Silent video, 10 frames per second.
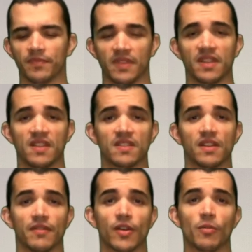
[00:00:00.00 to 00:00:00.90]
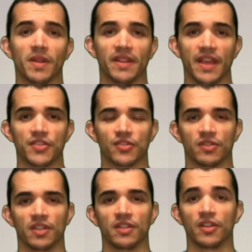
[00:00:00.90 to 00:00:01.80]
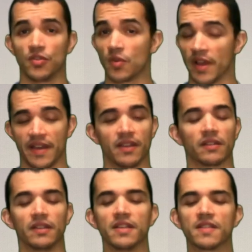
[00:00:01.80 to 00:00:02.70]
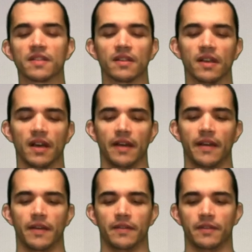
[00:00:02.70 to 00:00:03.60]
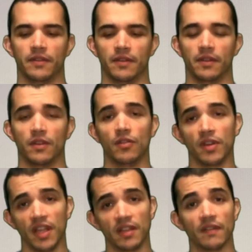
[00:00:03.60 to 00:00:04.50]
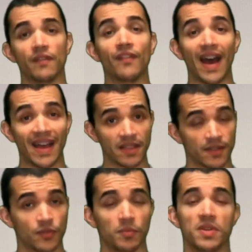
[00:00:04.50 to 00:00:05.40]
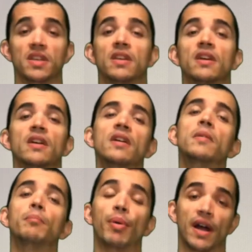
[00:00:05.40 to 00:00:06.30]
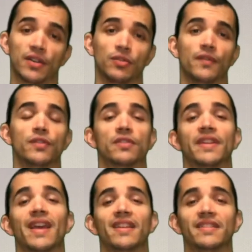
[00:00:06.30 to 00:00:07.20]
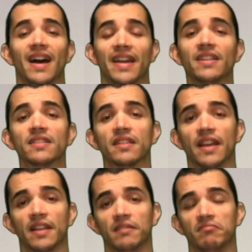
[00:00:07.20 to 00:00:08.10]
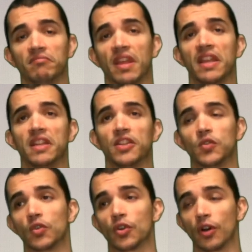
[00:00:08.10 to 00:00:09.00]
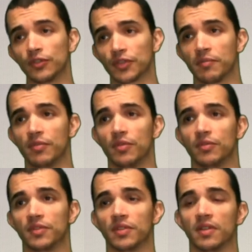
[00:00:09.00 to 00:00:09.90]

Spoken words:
This is the recommendation in the UK at least, and you need fats to be part of your daily diet, and they need to contribute